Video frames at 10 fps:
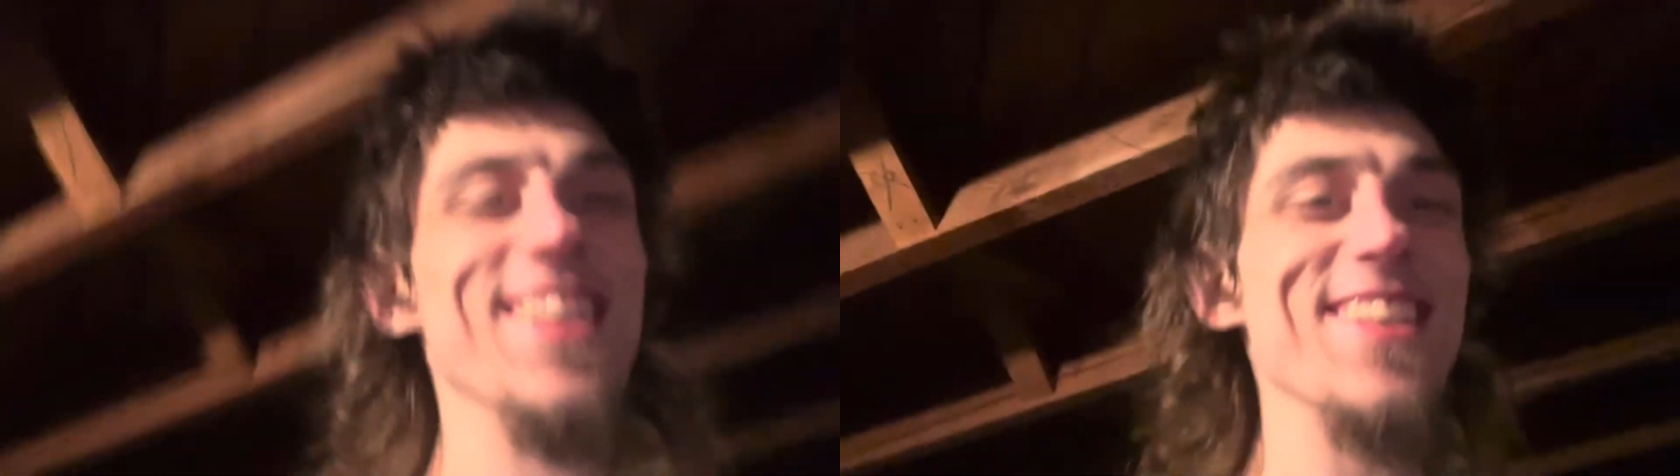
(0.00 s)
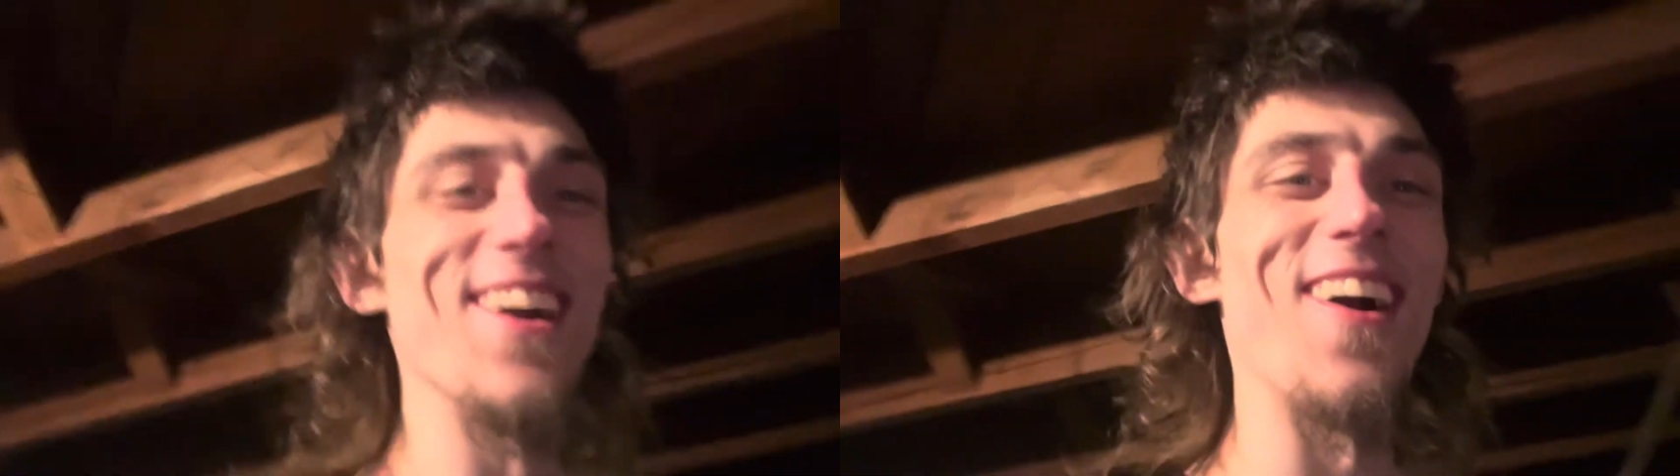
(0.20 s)

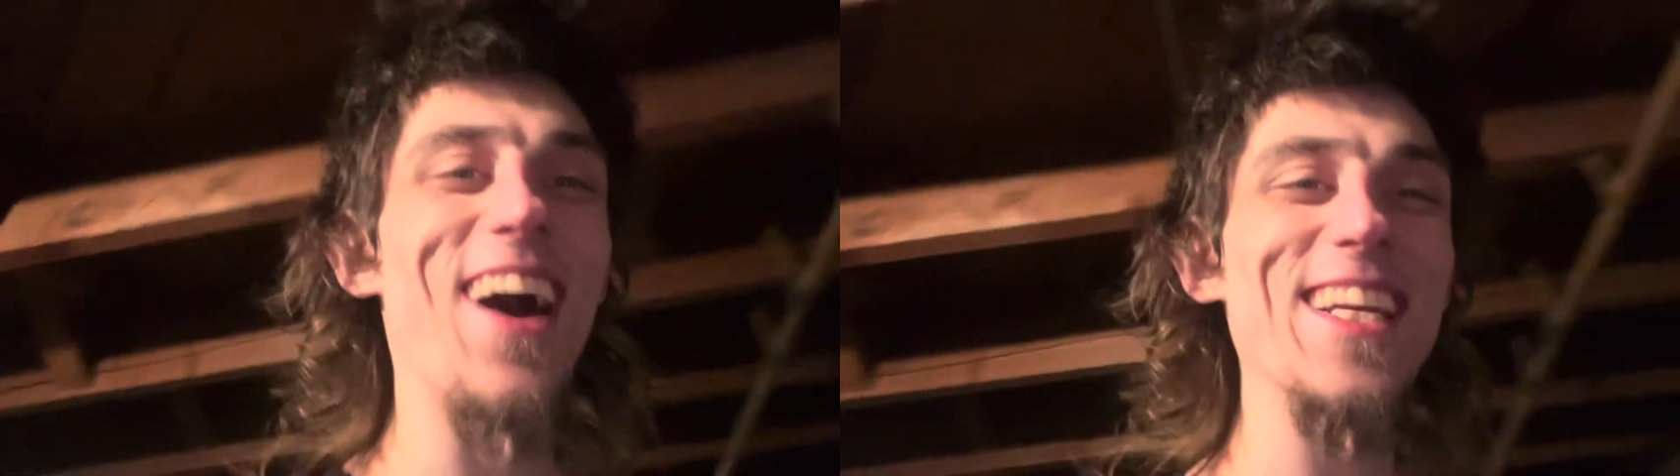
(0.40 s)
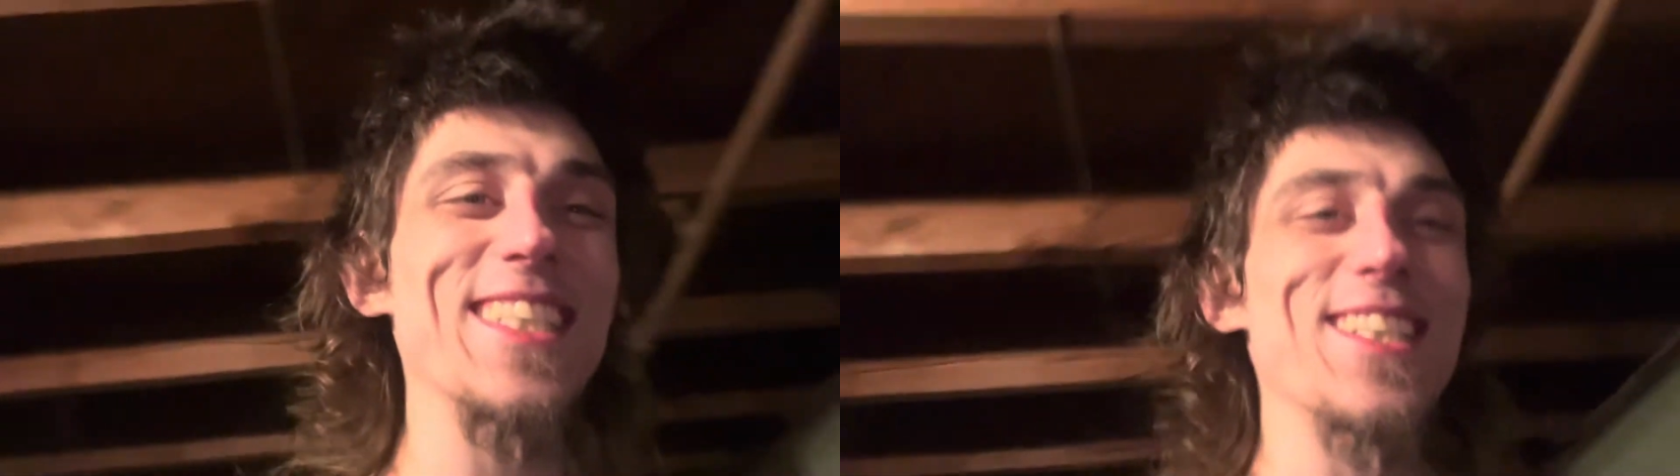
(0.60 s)
Yo,
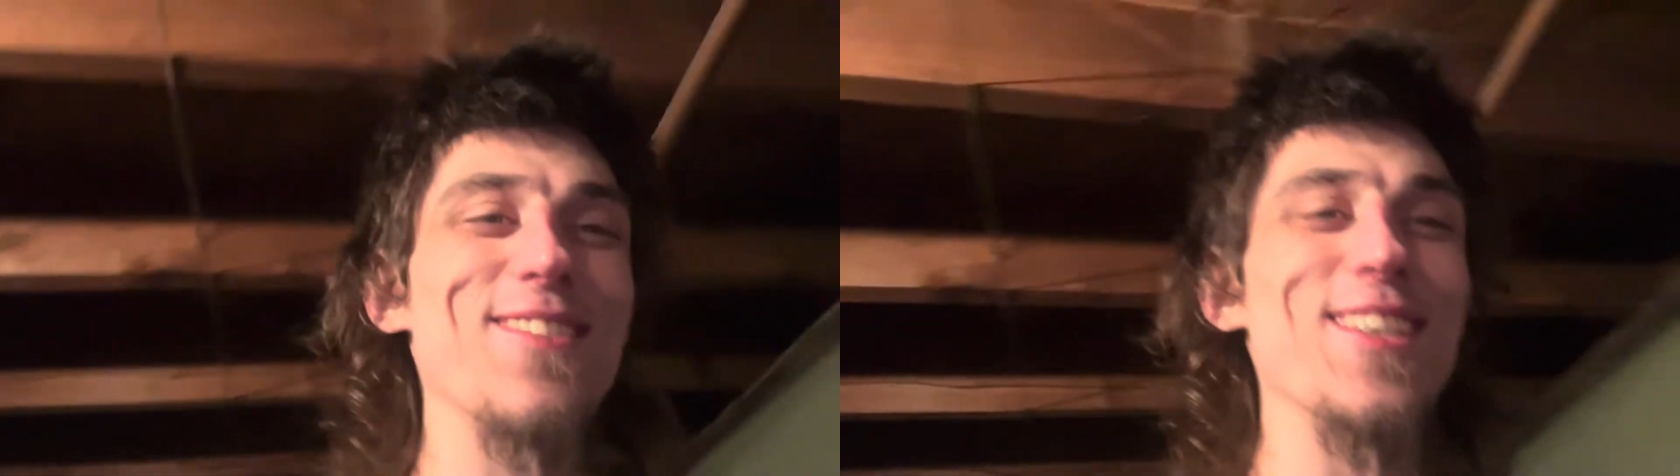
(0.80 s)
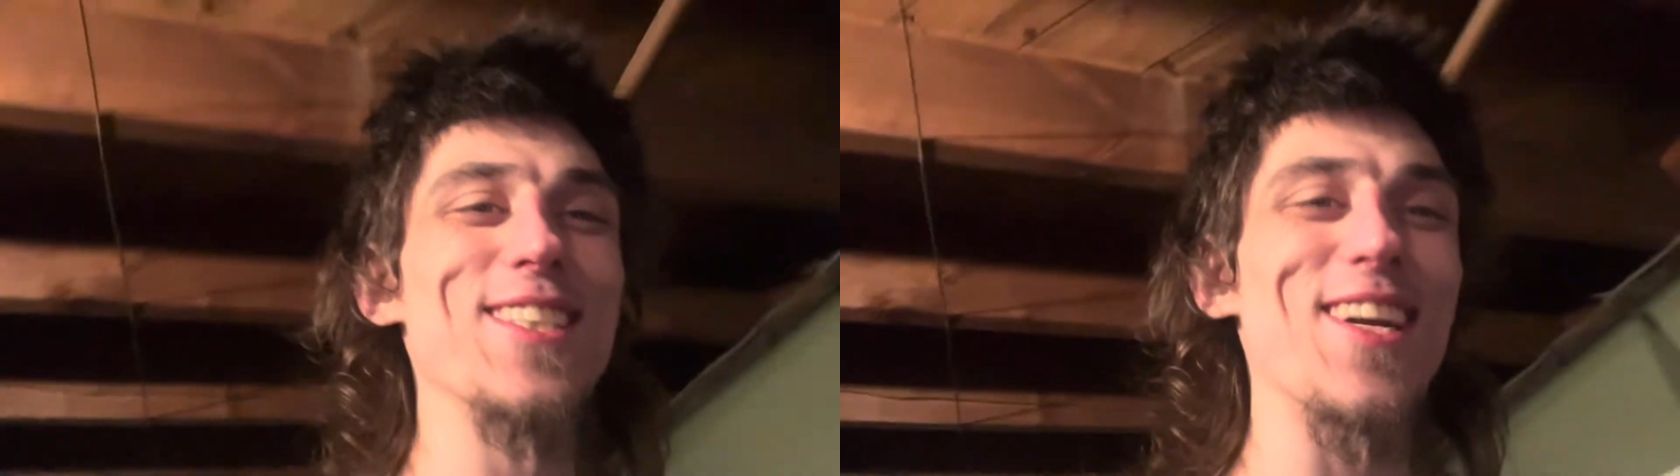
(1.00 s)
I see
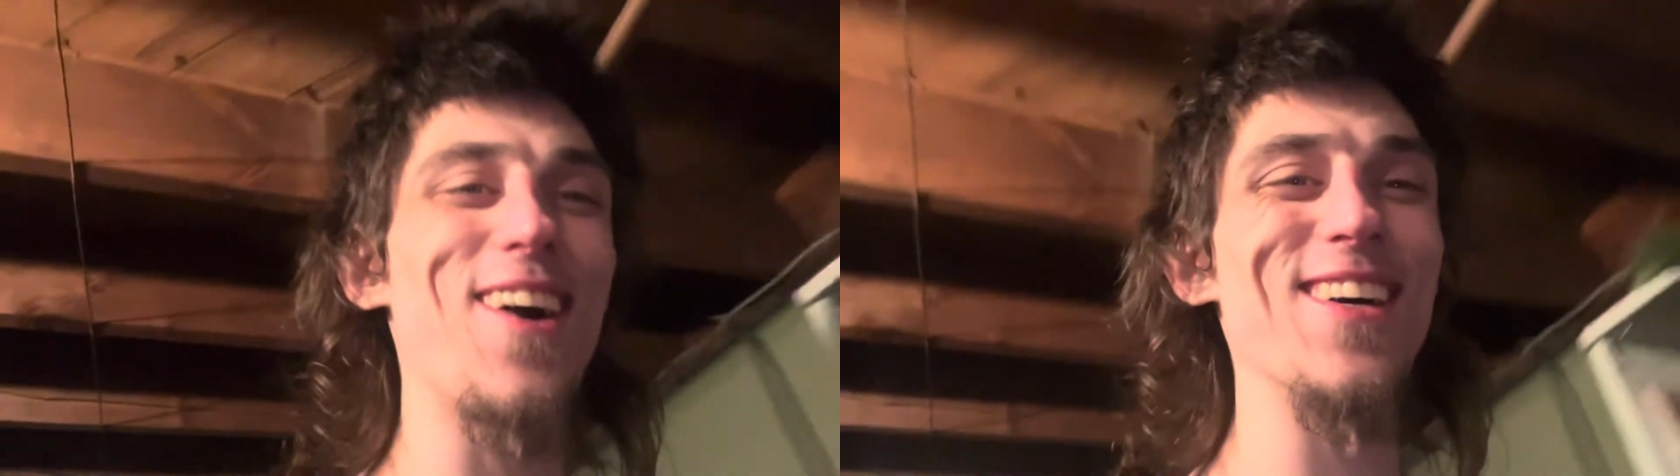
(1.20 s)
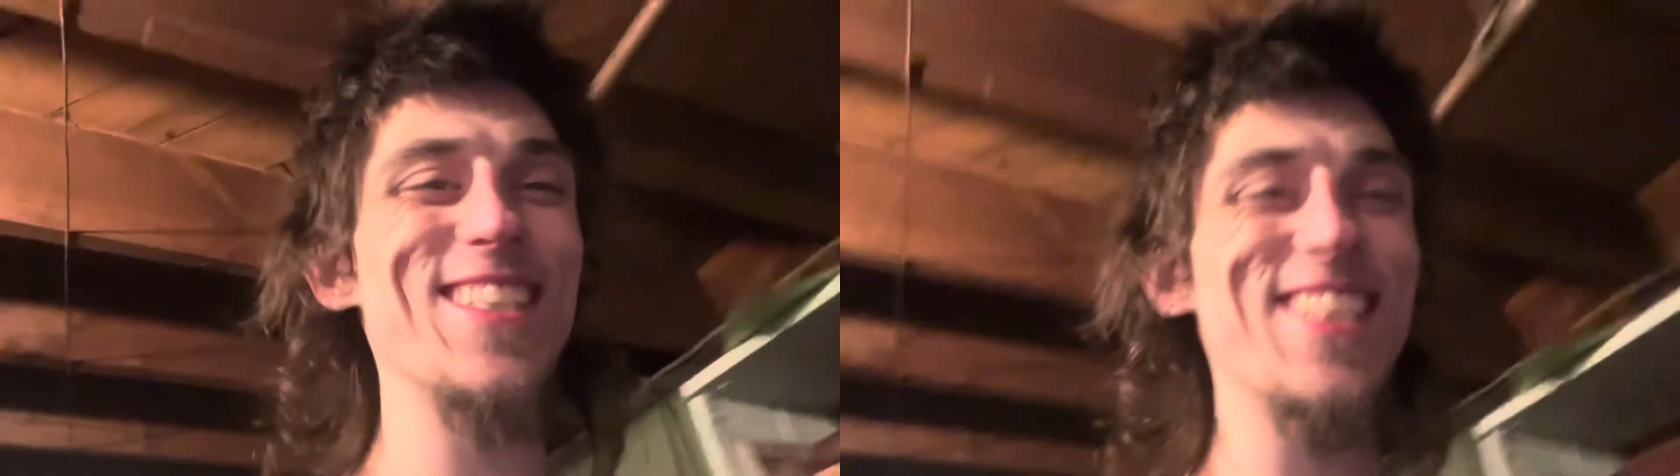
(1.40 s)
what y'all